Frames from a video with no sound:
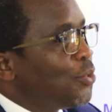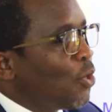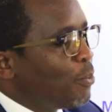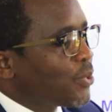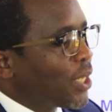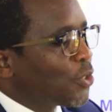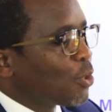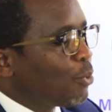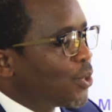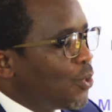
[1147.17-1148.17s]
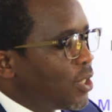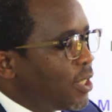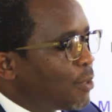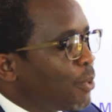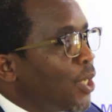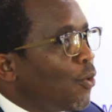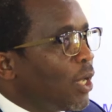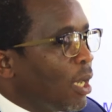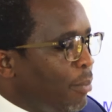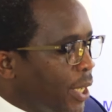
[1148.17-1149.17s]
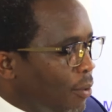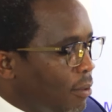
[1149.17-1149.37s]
jobs and those opportunities, they They are